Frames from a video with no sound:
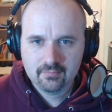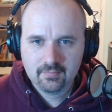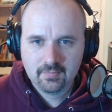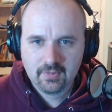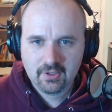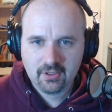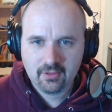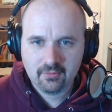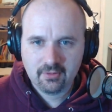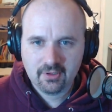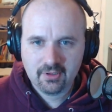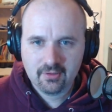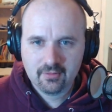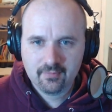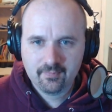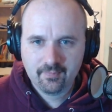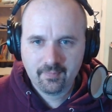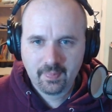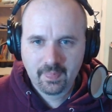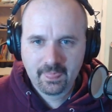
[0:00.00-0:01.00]
There we go.
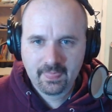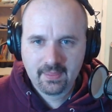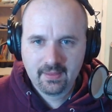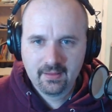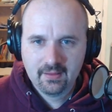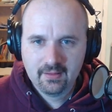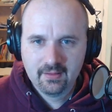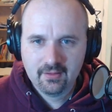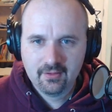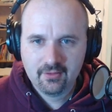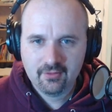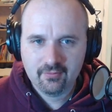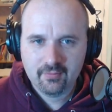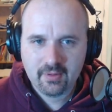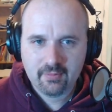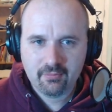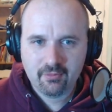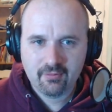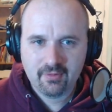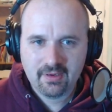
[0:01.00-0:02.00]
Couldn't
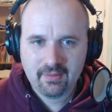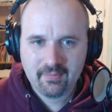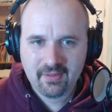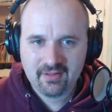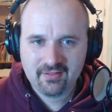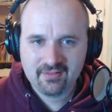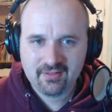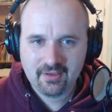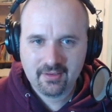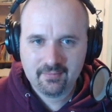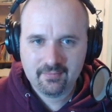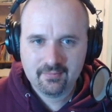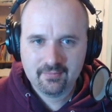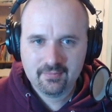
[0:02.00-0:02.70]
remember what I messed up.